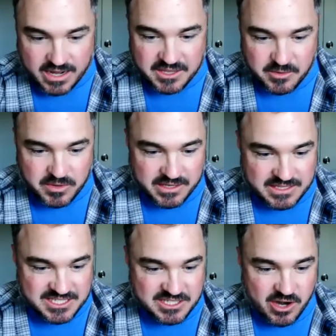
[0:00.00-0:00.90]
I think we'll
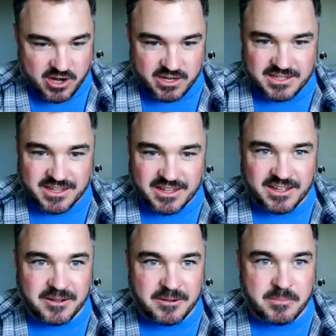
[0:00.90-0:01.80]
get started.
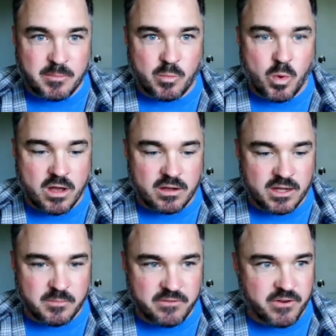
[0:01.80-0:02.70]
Um,
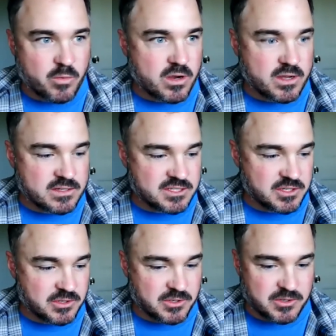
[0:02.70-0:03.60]
welcome everyone
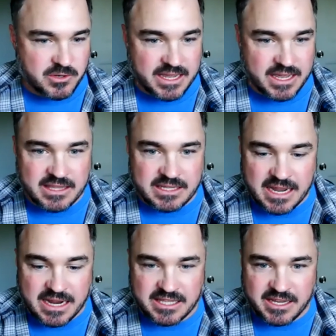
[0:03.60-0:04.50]
to, again, the
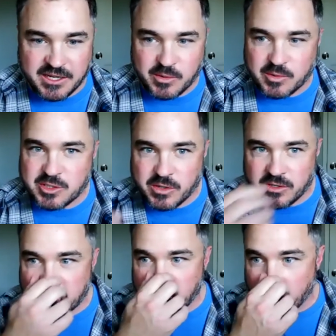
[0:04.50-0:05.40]
ninth annual
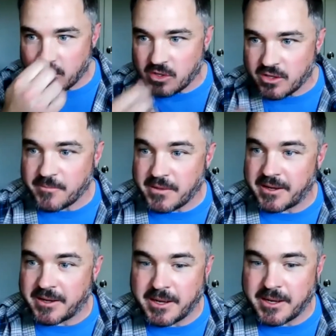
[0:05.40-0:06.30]
Soil School.
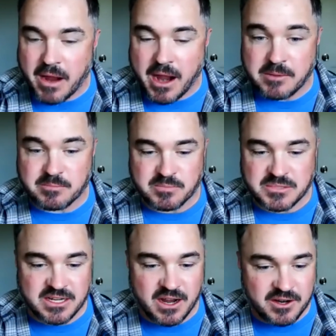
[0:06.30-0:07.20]
Um, I'm
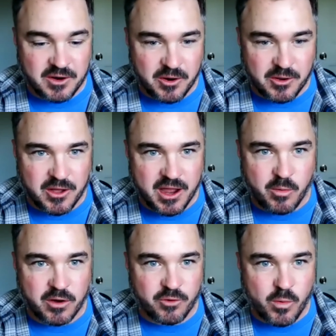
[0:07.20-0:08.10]
Scott Gall. I
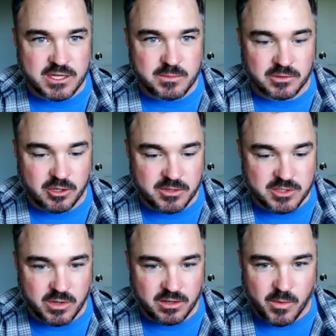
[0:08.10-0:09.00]
work for West Multnomah
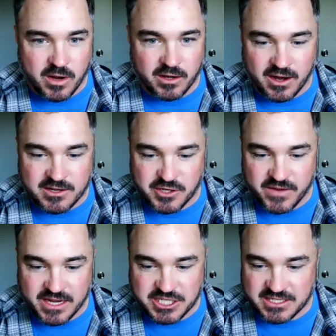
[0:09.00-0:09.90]
Soil and Water
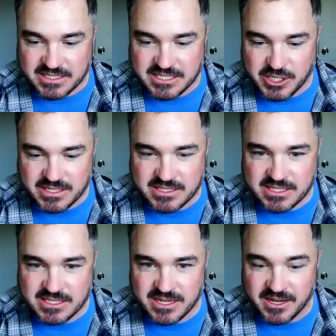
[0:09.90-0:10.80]
Conservation
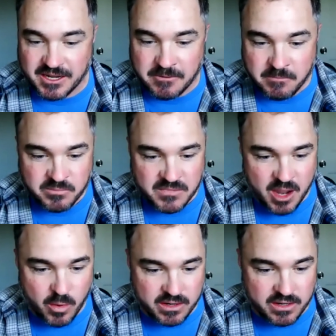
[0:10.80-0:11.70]
District. Uh, I
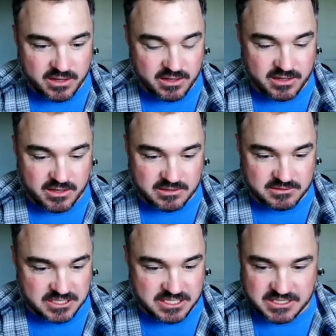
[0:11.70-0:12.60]
want
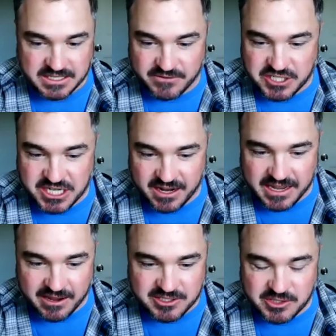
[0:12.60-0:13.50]
to just give a shout
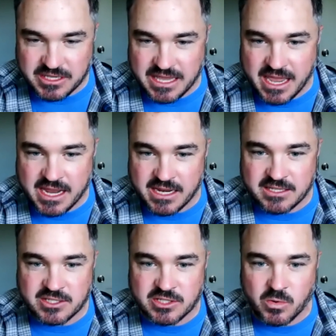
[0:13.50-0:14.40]
out to the
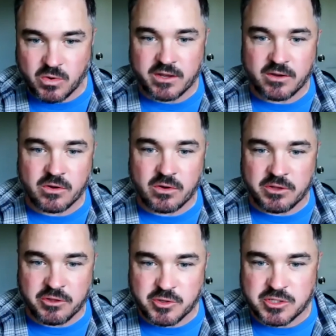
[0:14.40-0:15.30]
80 soil
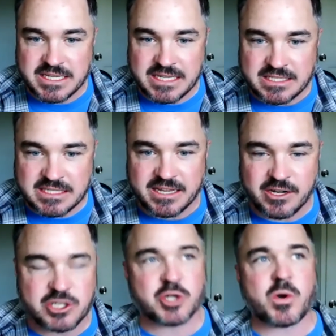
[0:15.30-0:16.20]
enthusiasts that
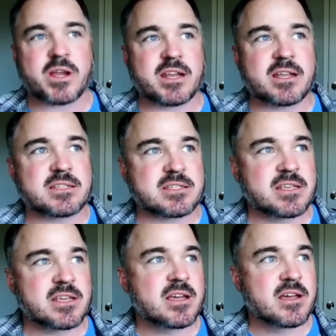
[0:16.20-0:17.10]
are joining us
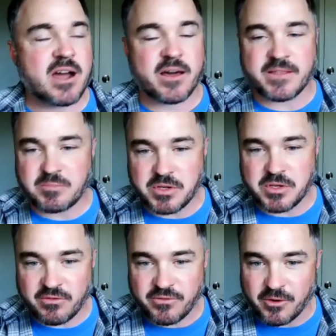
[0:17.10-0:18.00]
on this
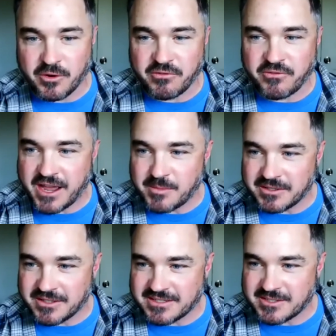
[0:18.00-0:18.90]
beautiful,
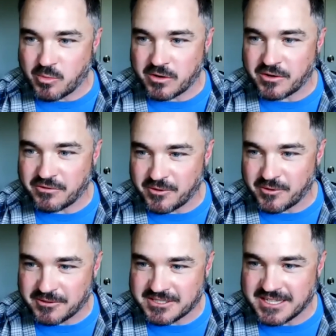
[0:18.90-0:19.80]
fabulous,
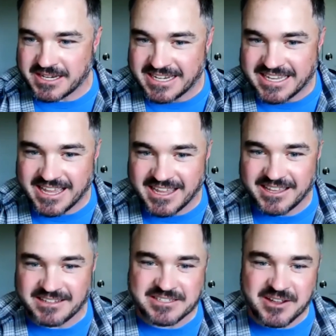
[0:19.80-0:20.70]
wonderful, sunny
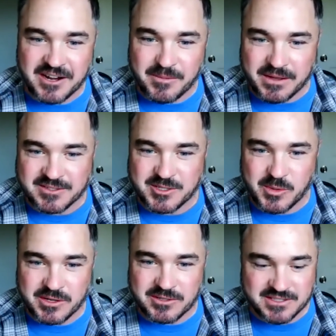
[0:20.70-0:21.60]
day to talk about
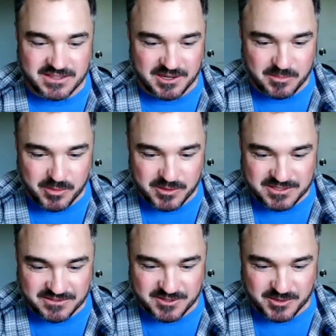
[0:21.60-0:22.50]
soils and the
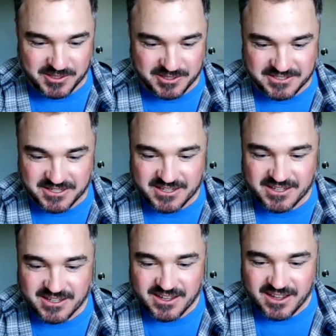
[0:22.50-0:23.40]
importance of soils.
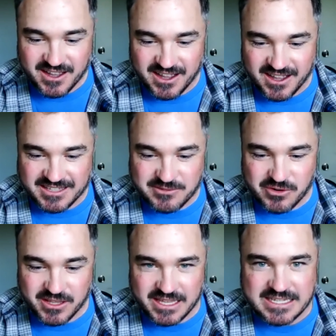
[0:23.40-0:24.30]
Uh, that's
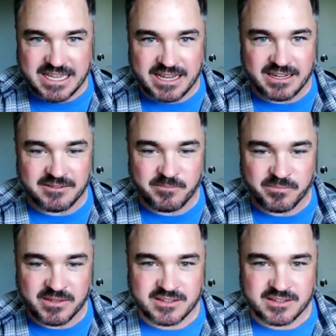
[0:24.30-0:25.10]
really exciting.